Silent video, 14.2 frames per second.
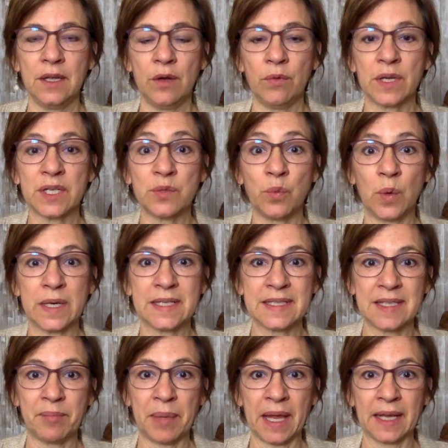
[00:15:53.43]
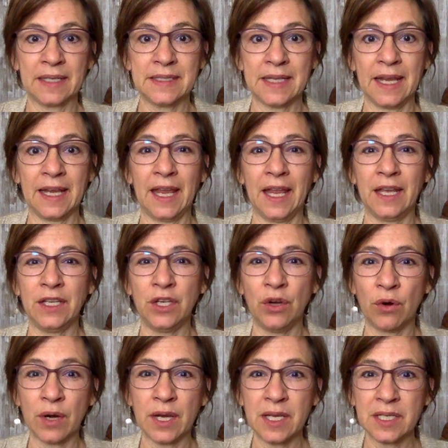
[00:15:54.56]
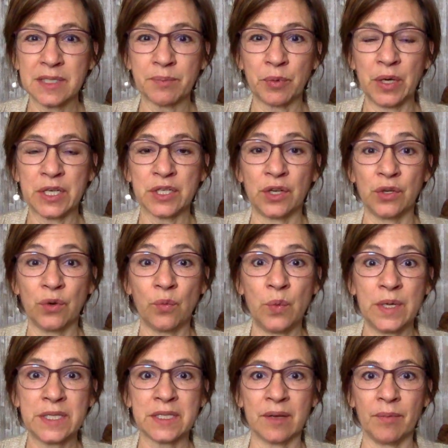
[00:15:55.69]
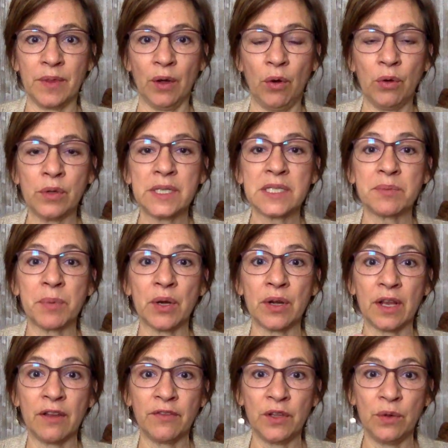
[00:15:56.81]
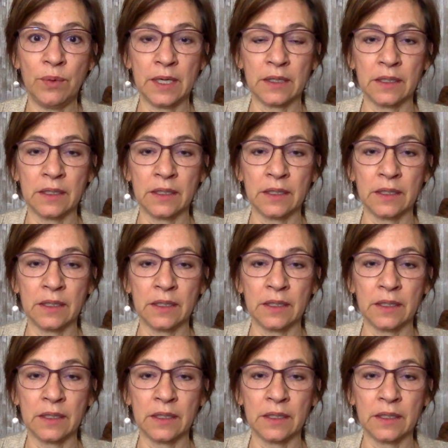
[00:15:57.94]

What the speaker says: What is one step I can take? And your inspiration, your wisdom, the Holy Spirit, if you